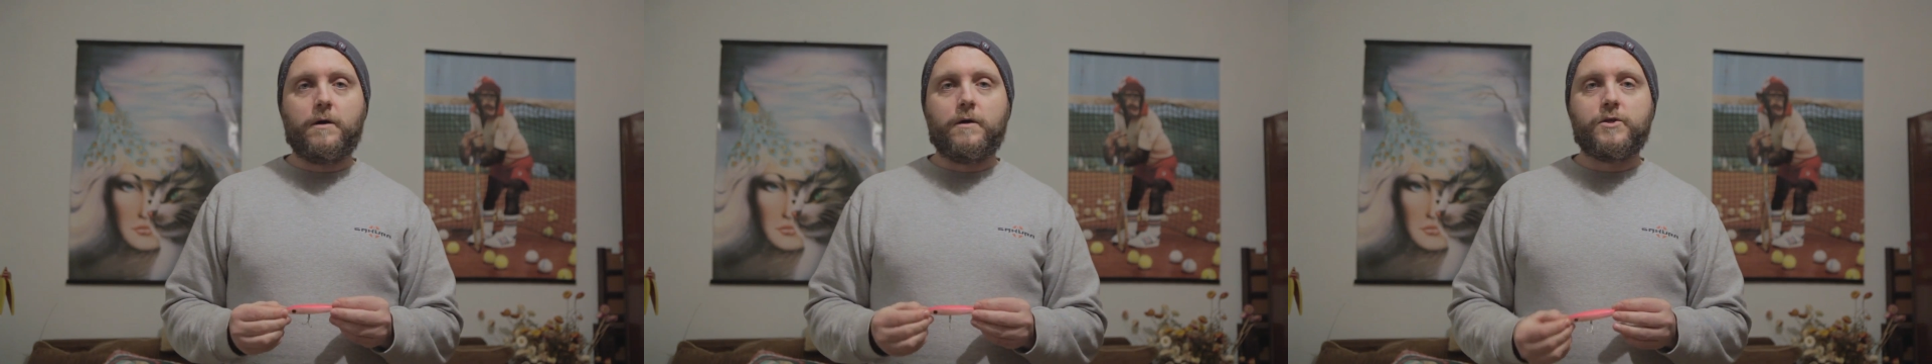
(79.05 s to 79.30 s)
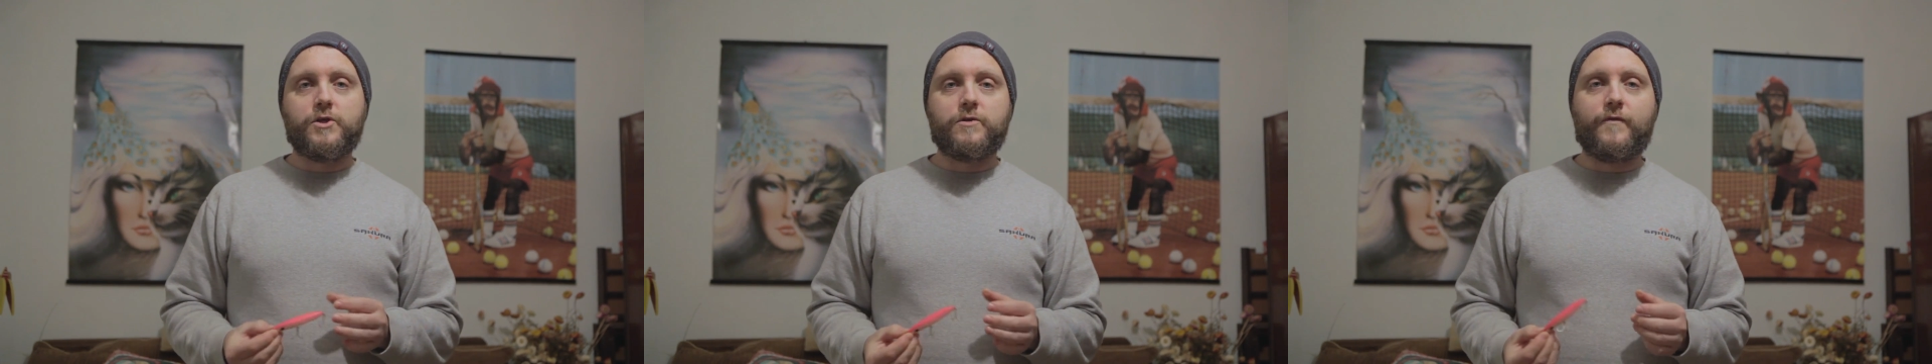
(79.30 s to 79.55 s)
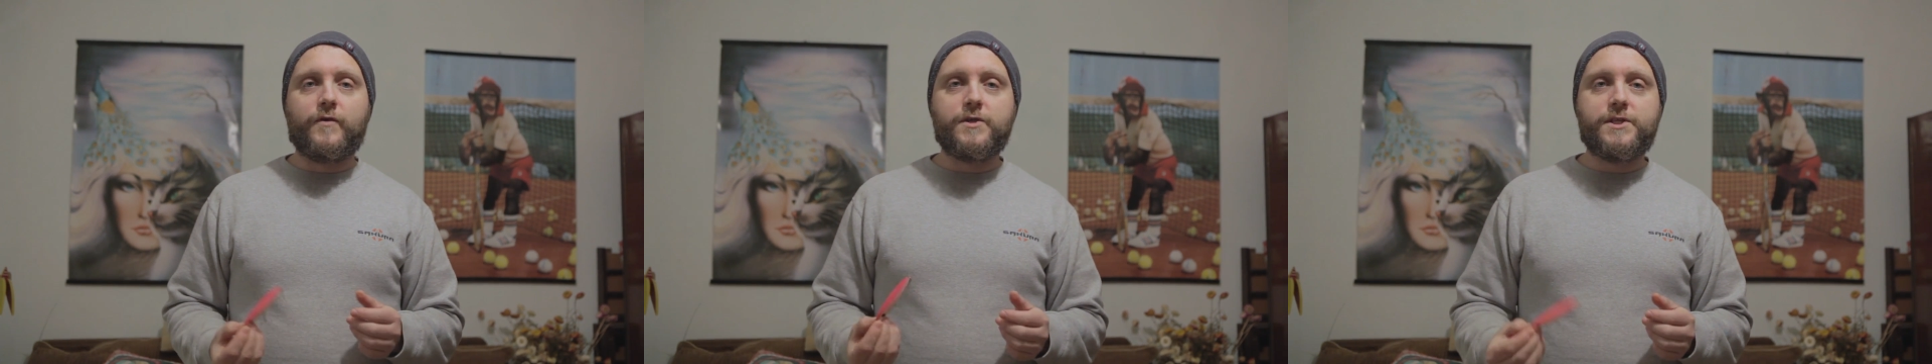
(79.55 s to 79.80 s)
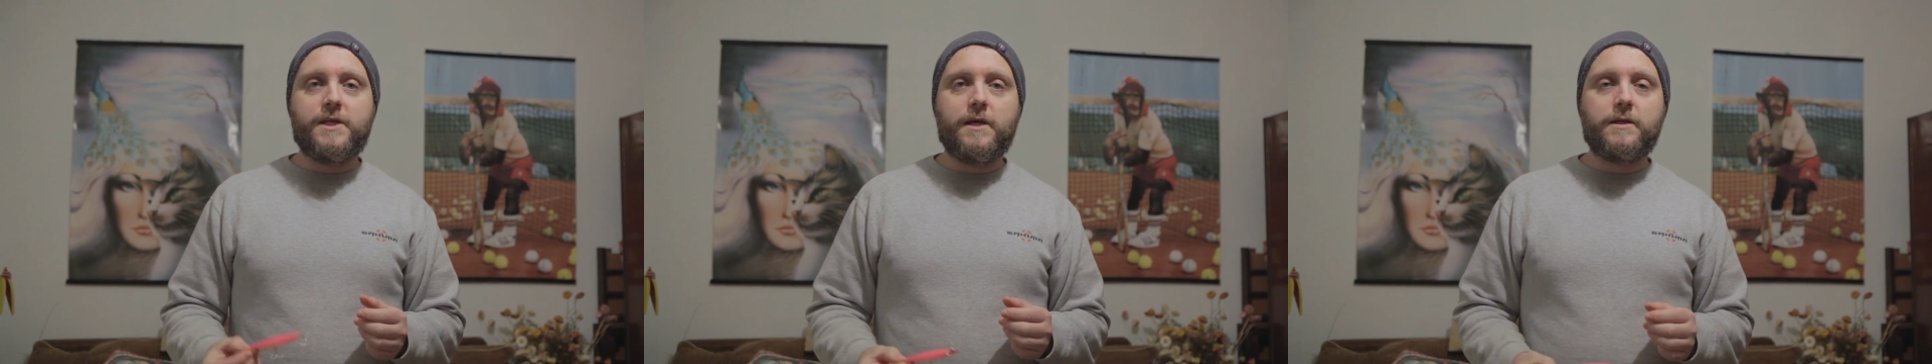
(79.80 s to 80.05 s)
So the
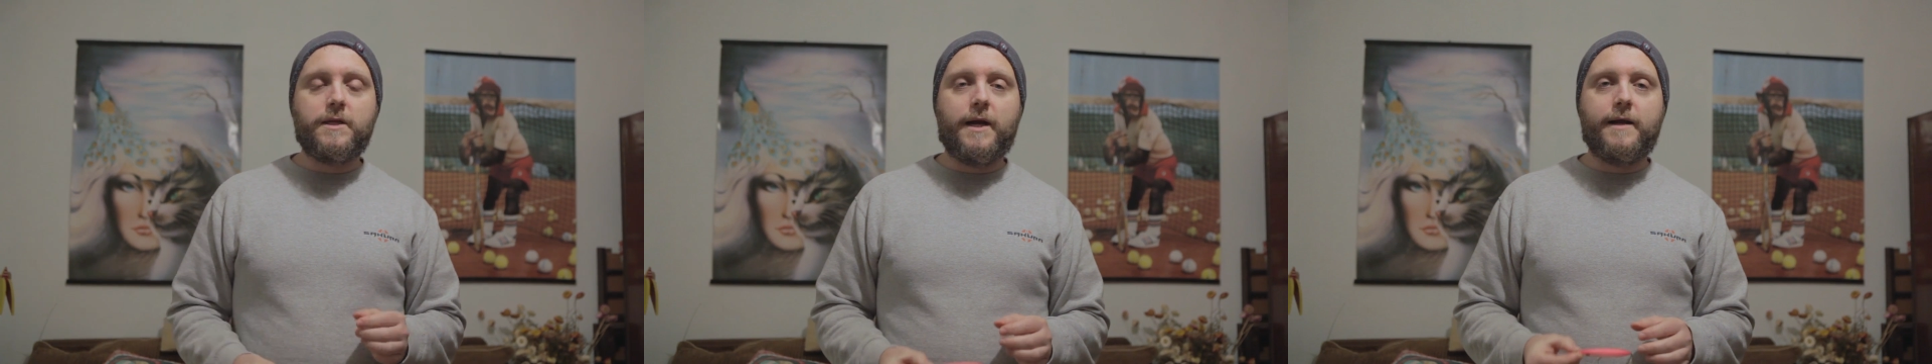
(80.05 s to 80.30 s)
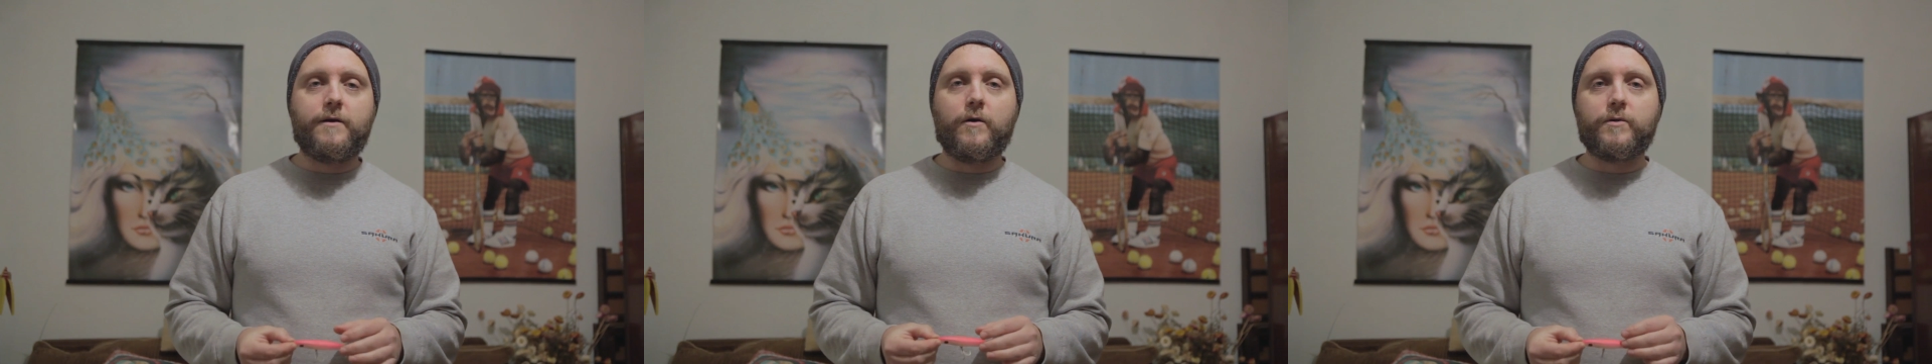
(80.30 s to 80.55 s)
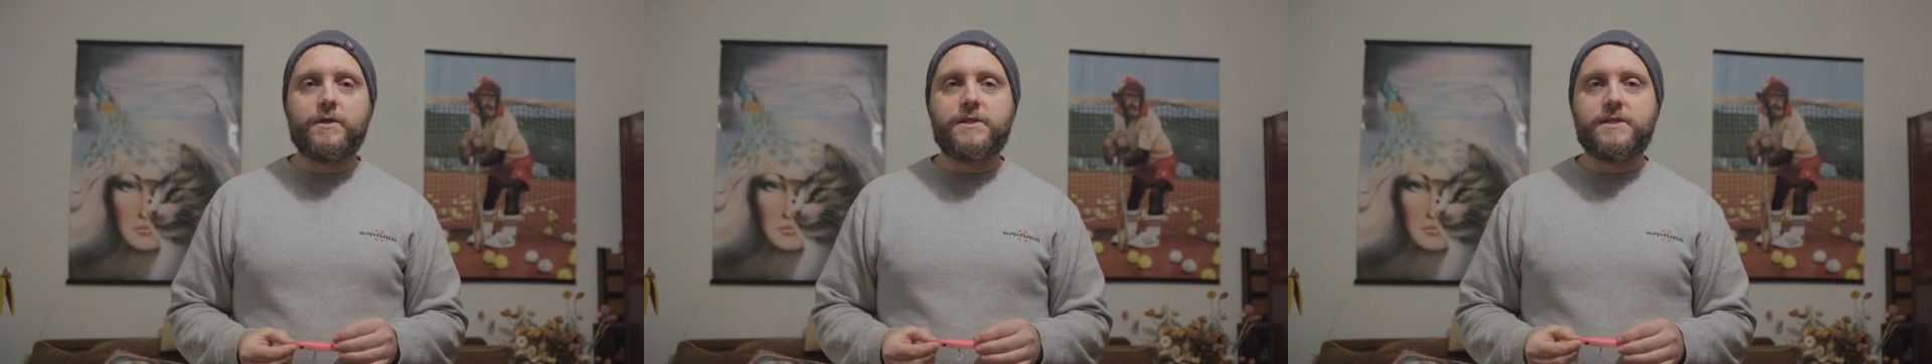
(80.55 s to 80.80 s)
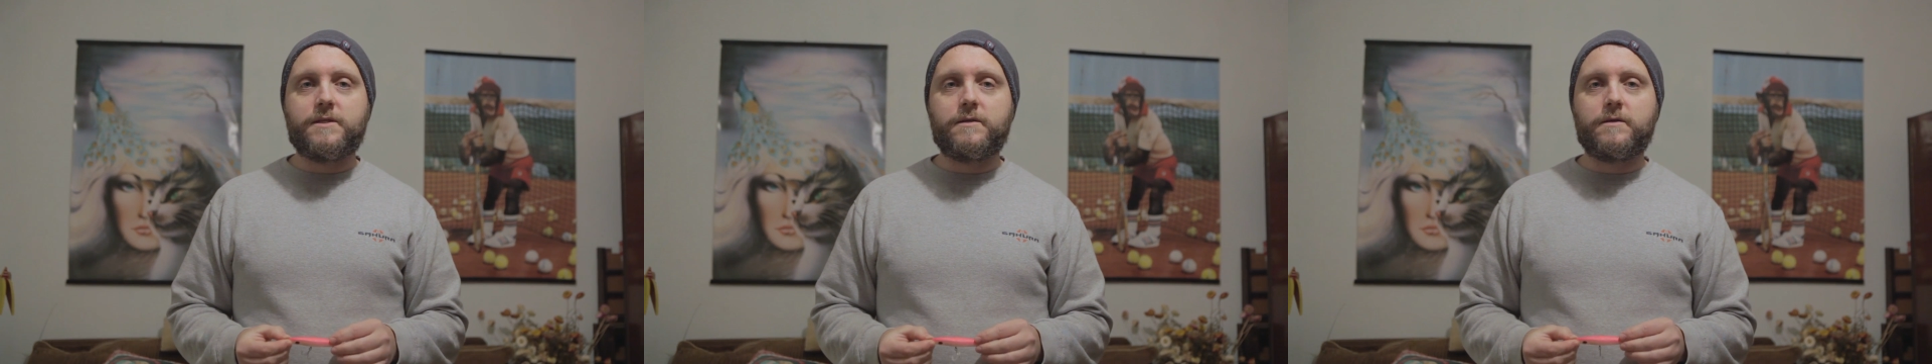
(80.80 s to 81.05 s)
first thing that I
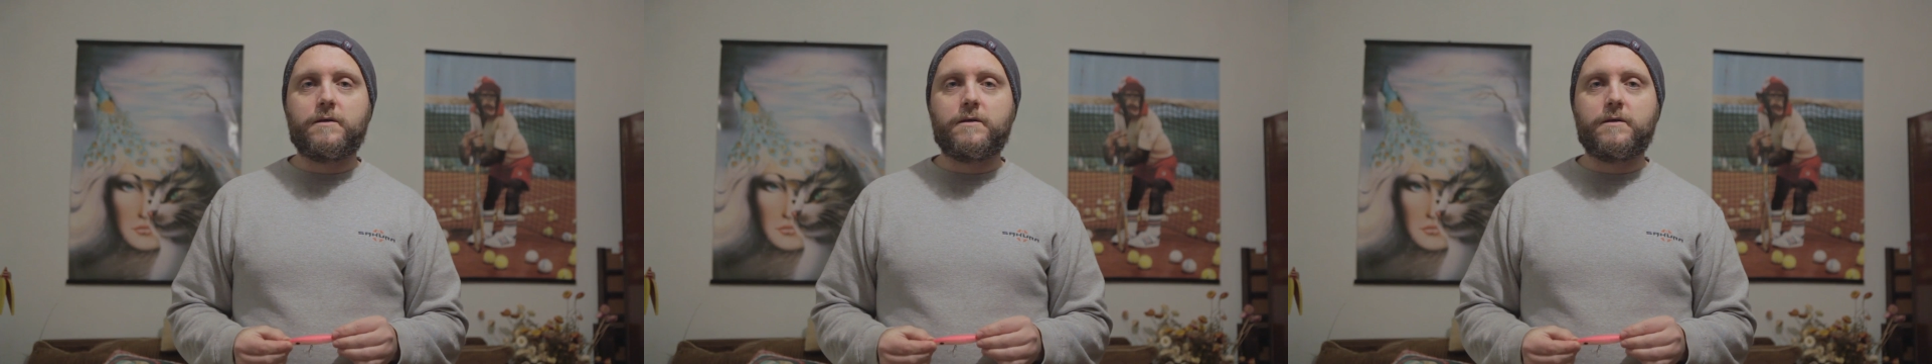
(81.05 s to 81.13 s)
noticed